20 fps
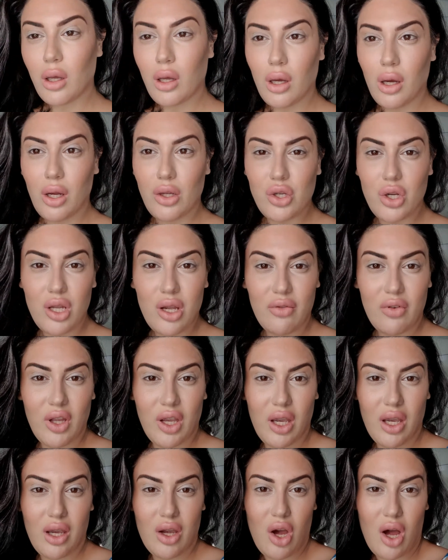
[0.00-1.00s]
I don't have
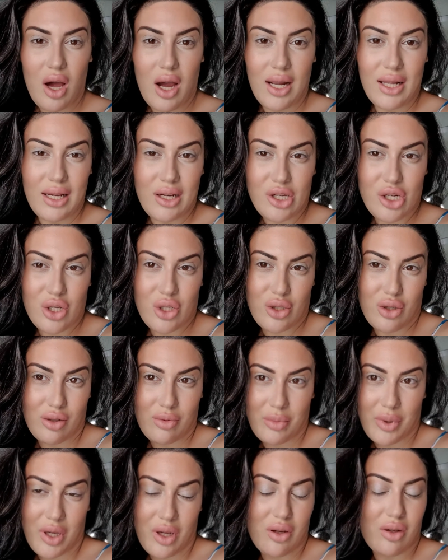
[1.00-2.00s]
any eyelashes on
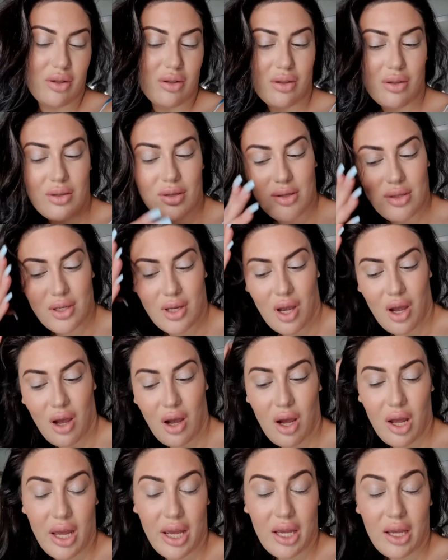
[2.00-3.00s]
because
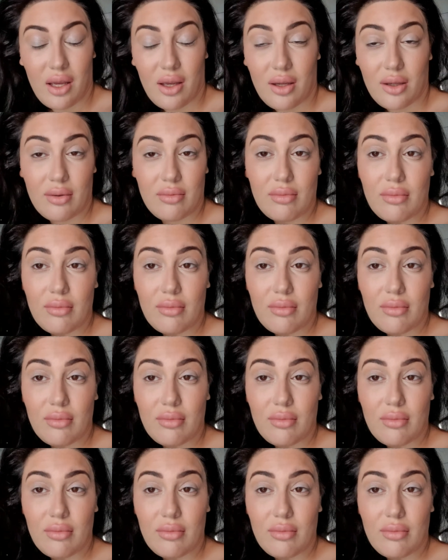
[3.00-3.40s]
I